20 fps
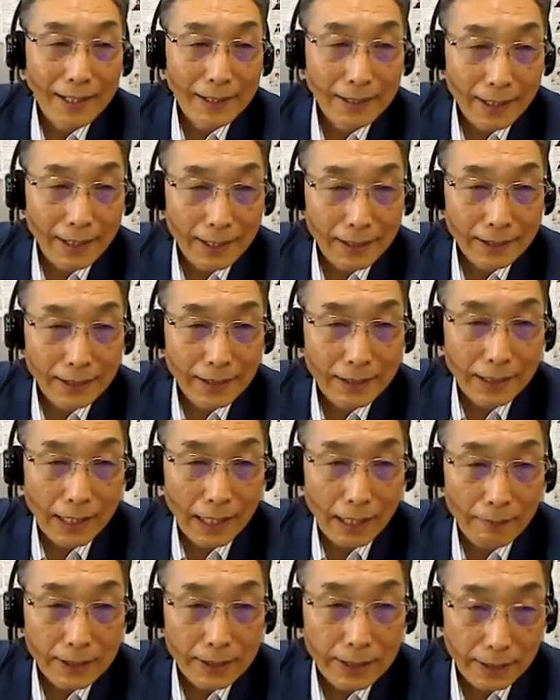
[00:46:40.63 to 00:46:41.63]

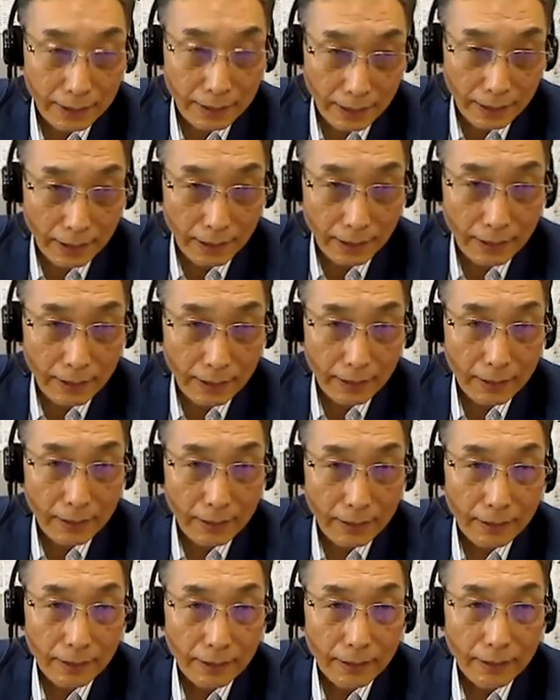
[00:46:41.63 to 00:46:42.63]
education under
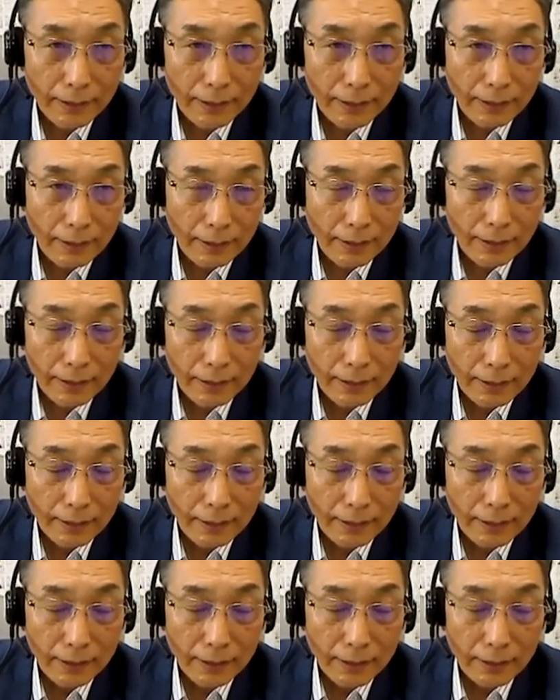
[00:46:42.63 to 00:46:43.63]
Education
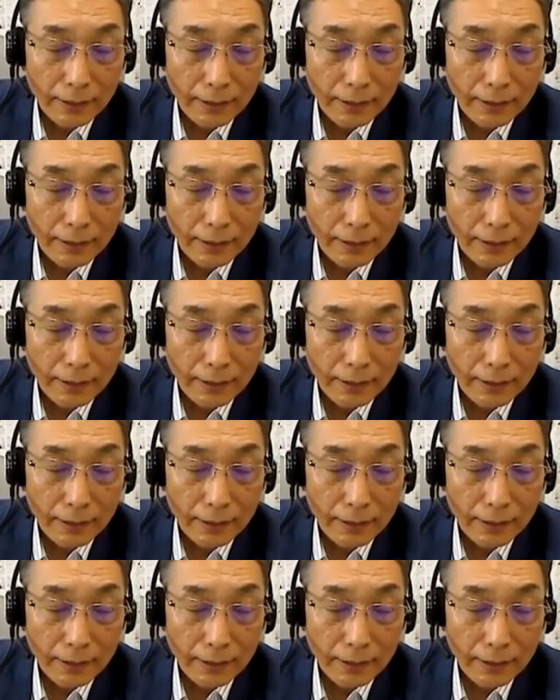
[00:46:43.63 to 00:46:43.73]
2.0.